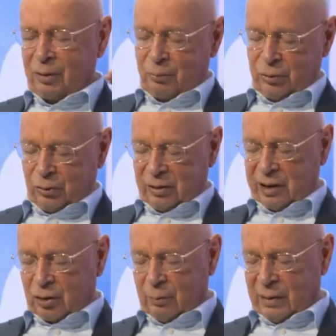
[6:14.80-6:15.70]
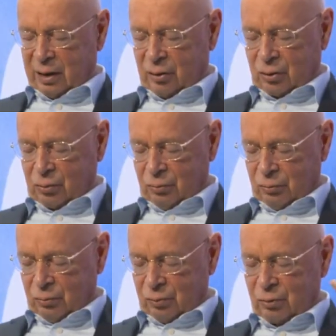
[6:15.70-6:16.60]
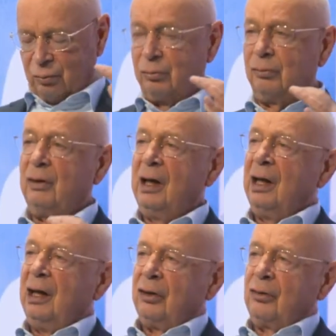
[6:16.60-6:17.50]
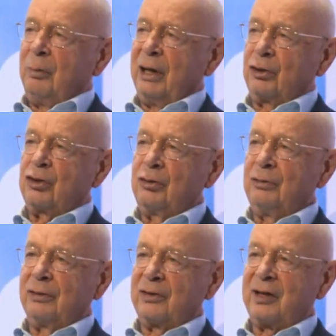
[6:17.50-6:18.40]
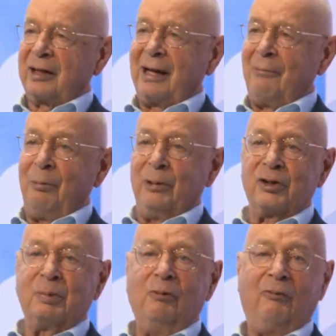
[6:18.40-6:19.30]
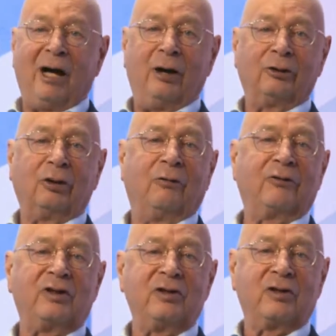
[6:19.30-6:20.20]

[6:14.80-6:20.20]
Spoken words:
would you recommend to make sure that governments move out of this